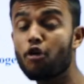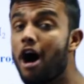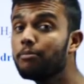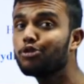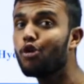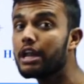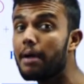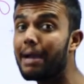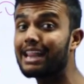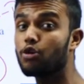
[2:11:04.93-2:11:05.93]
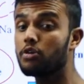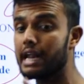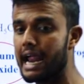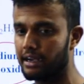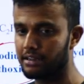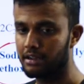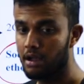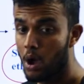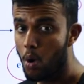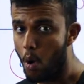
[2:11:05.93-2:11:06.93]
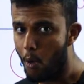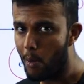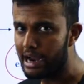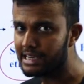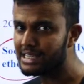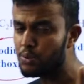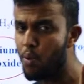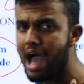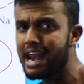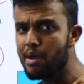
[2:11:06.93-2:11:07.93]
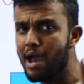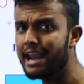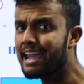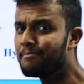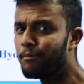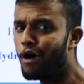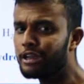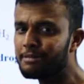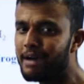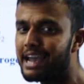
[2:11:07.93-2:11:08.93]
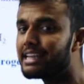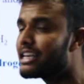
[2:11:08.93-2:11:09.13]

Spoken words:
forms sodium ethanoate. It is very, very important, my